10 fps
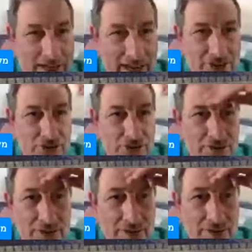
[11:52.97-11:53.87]

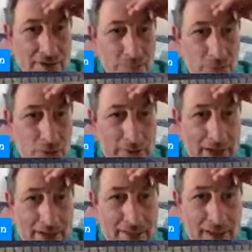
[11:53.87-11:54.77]
between Esav
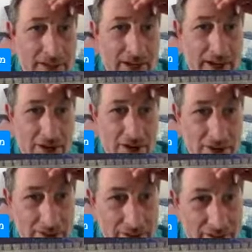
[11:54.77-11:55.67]
and hair,
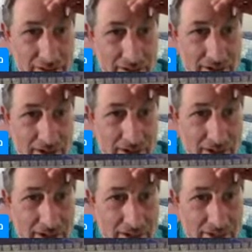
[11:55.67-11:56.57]

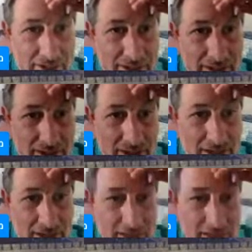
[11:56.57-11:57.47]
and
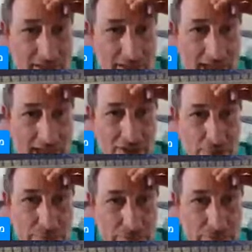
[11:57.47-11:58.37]
that is
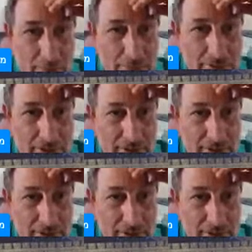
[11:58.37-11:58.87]
probably